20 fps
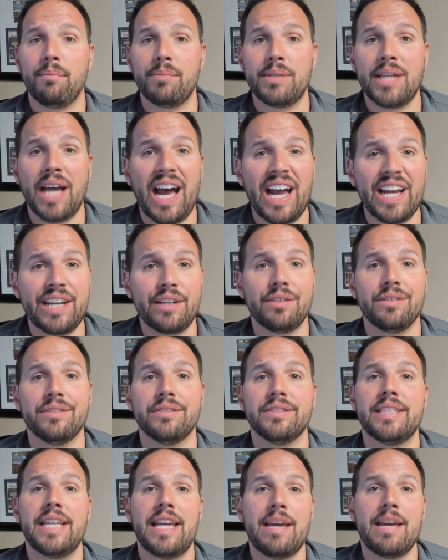
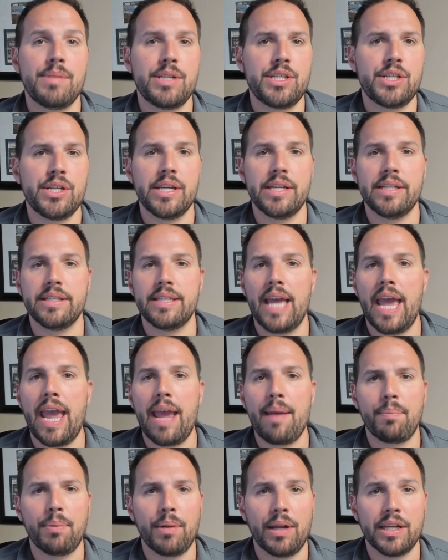titles, images,
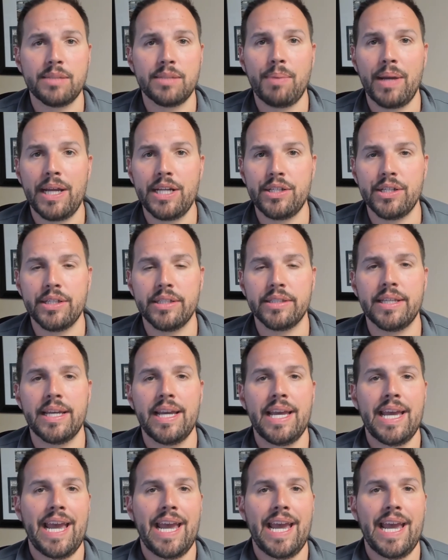A+ pages,